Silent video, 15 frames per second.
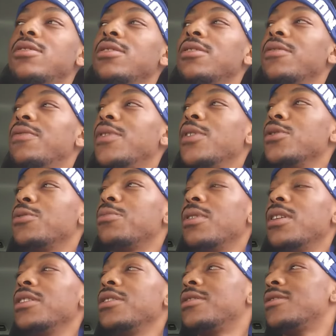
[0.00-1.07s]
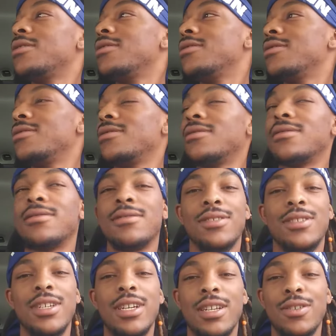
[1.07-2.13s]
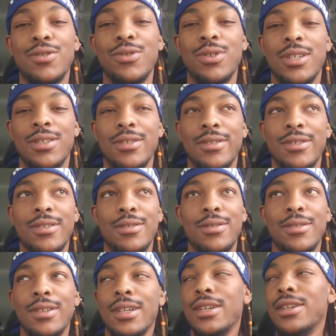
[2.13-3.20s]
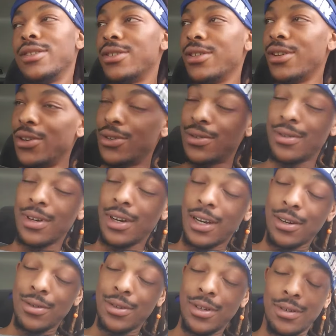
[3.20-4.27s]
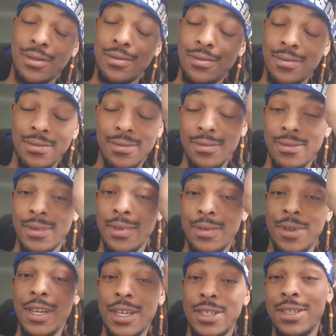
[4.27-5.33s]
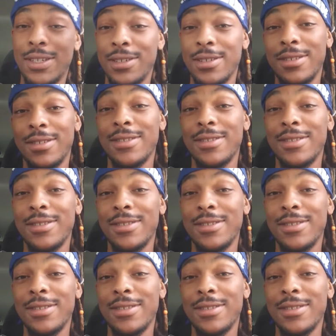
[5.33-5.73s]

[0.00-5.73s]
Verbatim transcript: in the first place? She had a dress on. So I don't know. I'm guessing